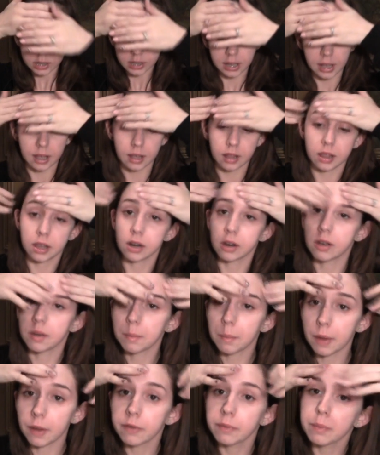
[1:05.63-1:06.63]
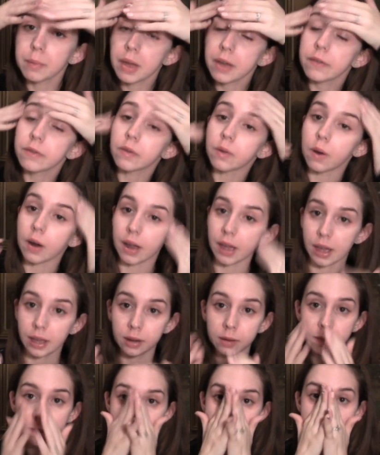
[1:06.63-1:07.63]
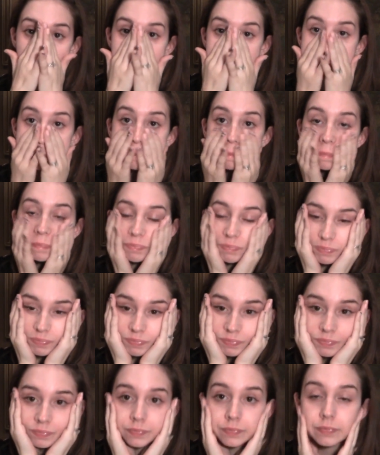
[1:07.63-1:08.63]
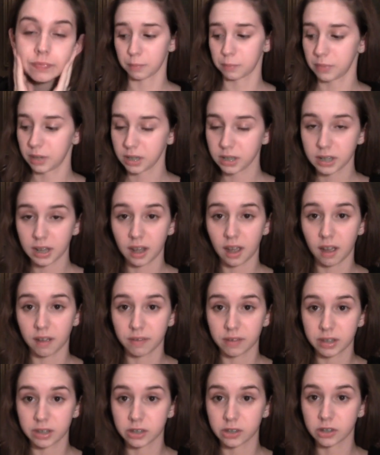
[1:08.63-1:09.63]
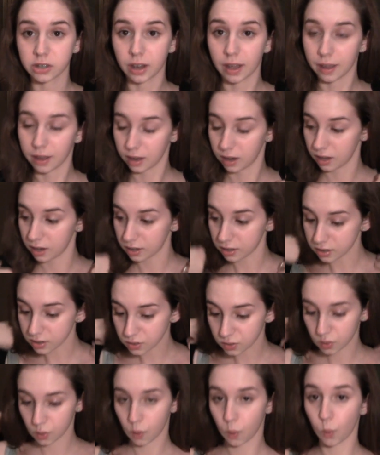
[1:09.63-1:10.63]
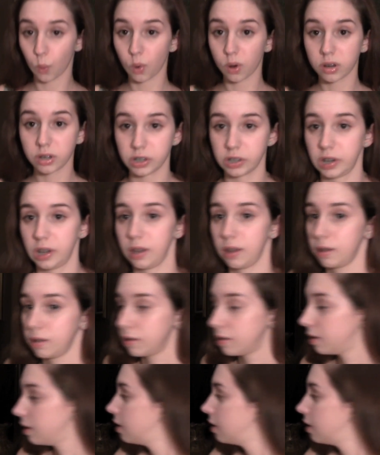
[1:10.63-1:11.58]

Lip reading: Take a little above my forehead. I'm going to take off this jacket. It is scorching.